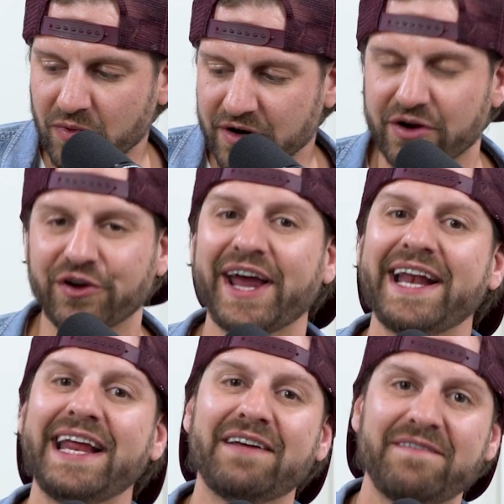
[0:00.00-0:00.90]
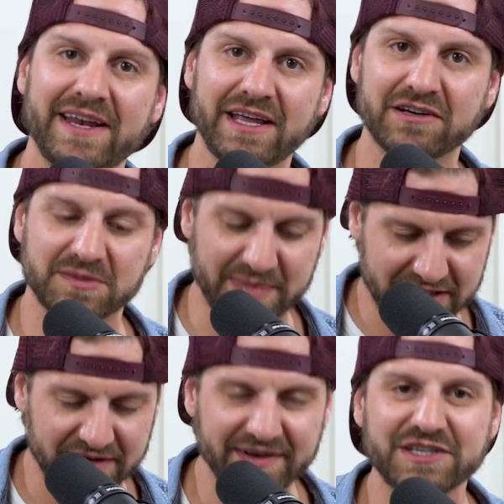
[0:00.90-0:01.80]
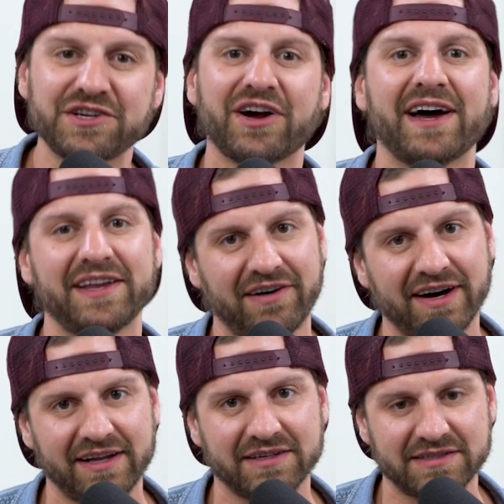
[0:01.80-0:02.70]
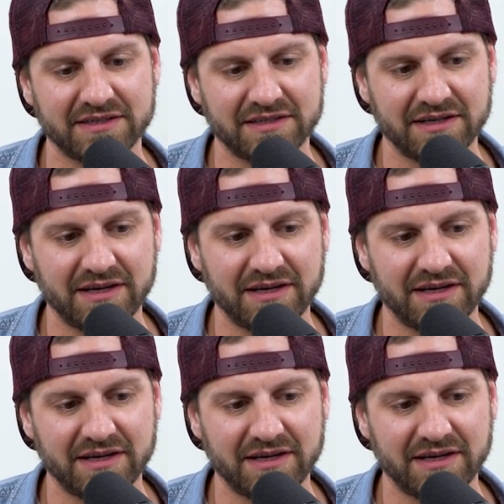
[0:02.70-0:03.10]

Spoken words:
we're creating a video specific to your ideal audience,